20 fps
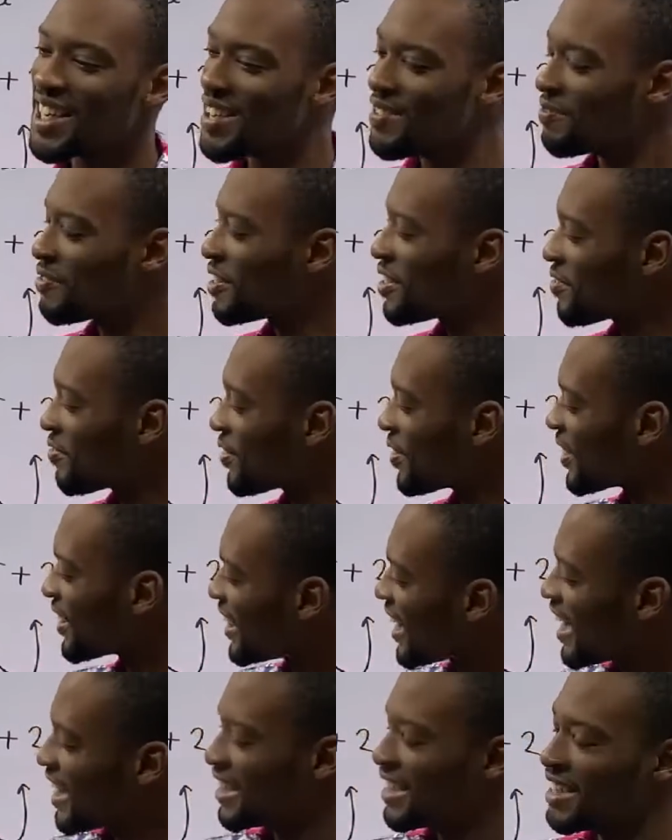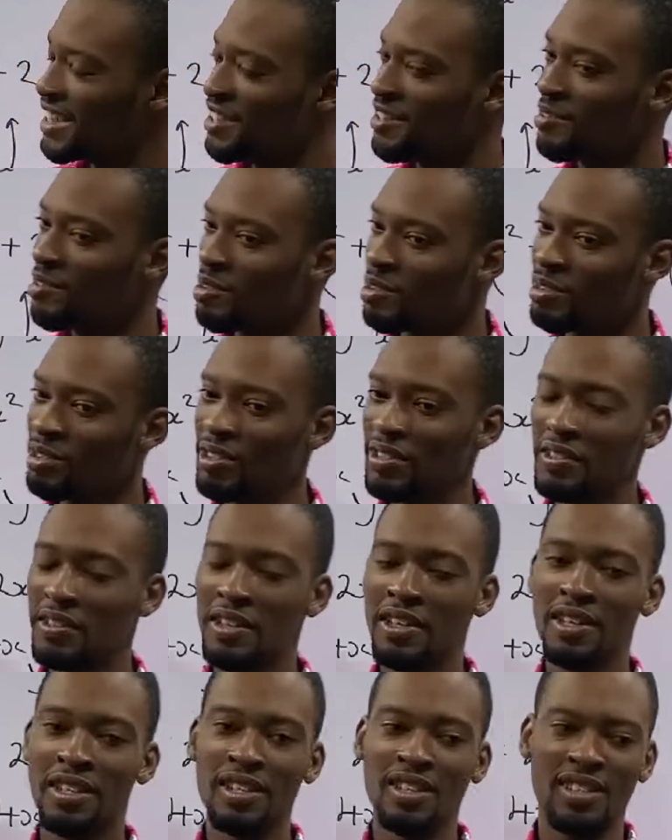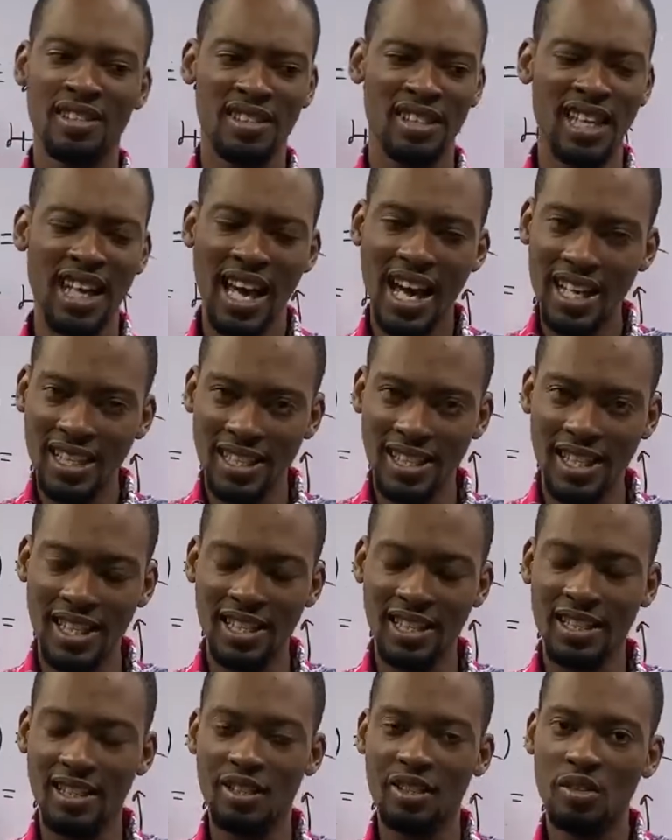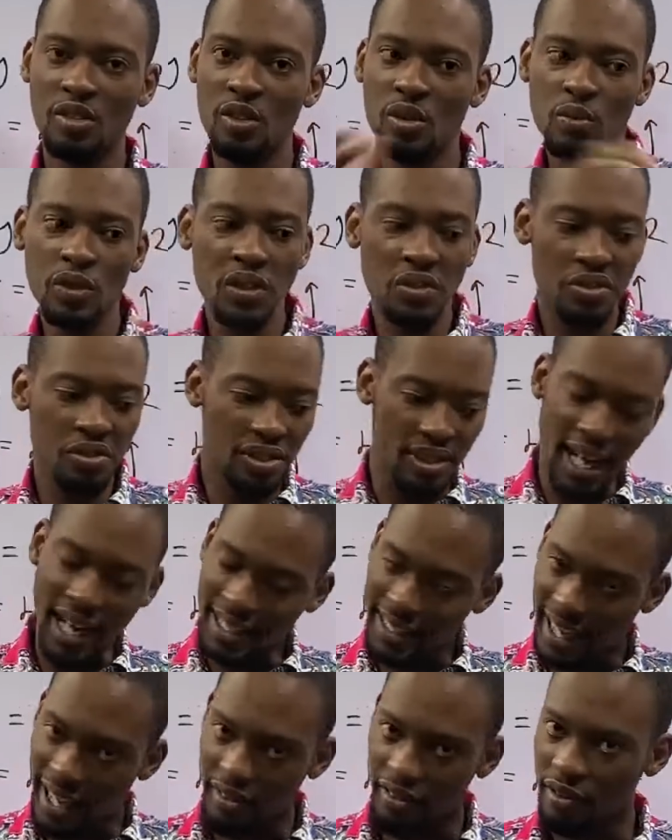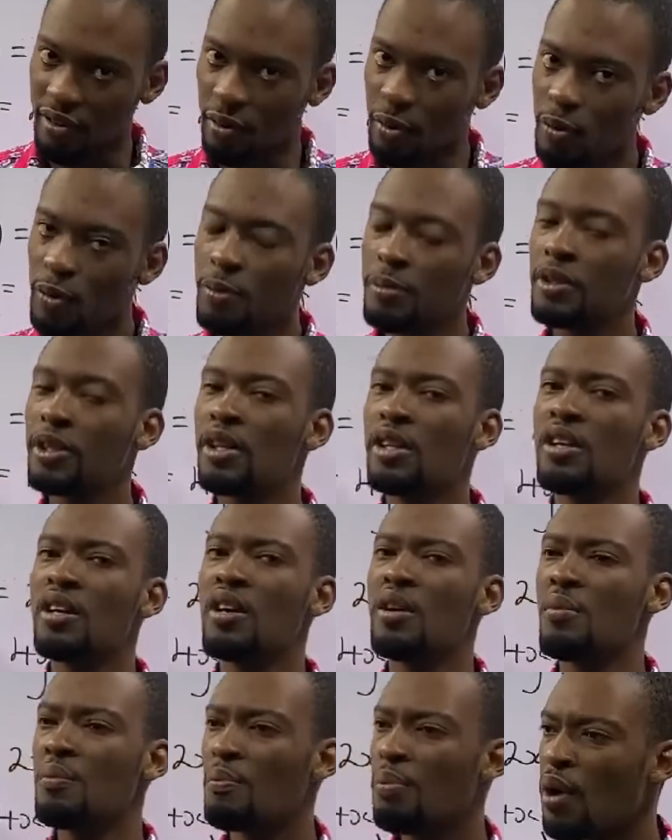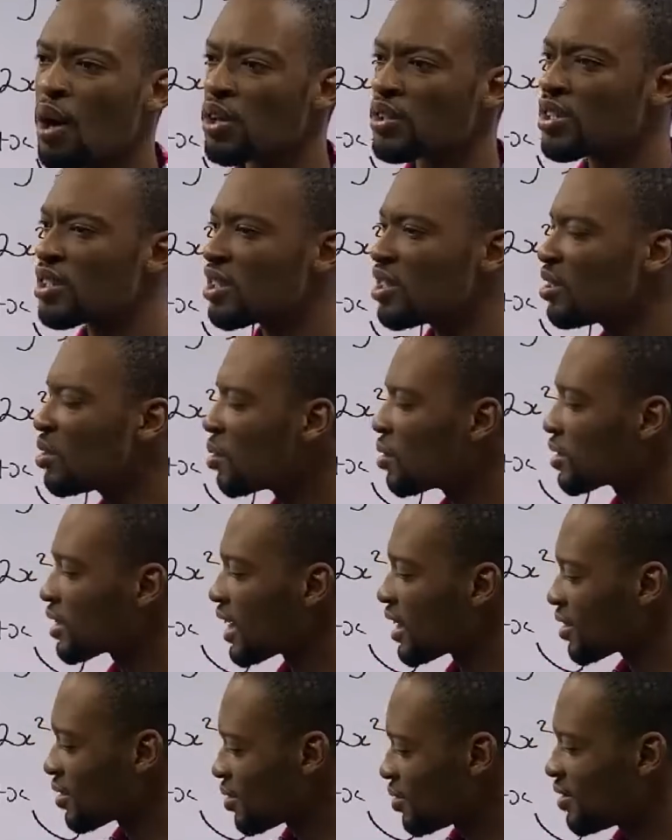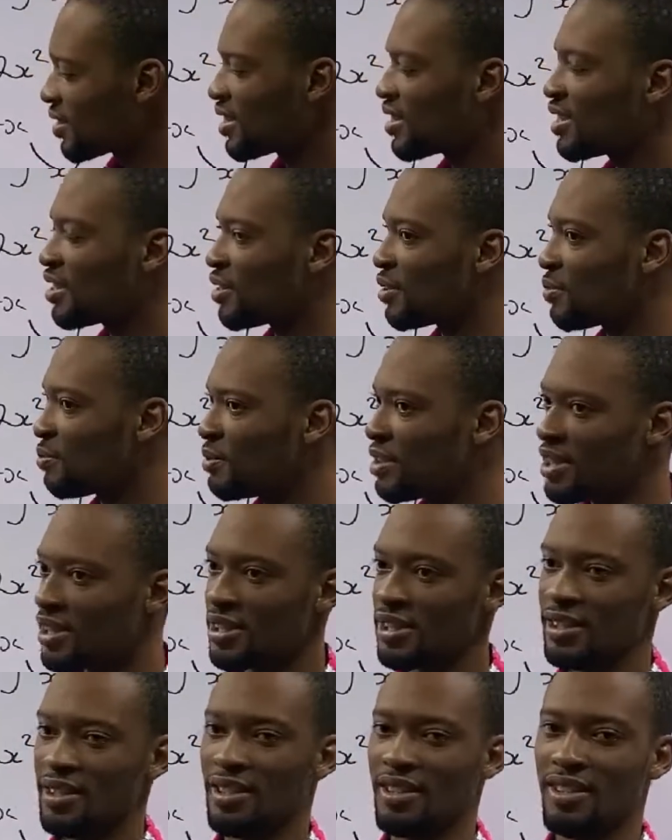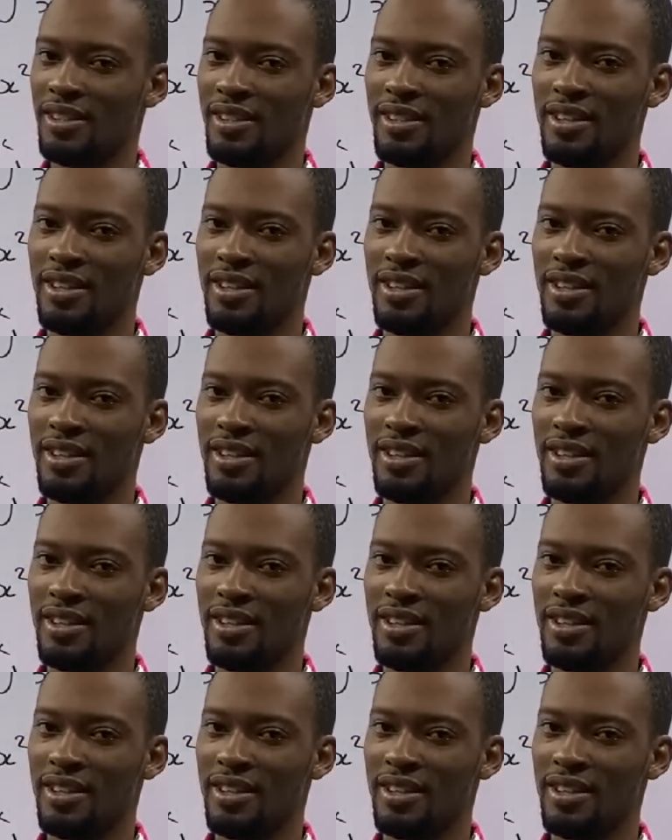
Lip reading: Even if your dad didn't know the extent to which you scattered the room, but he knows that something is missing.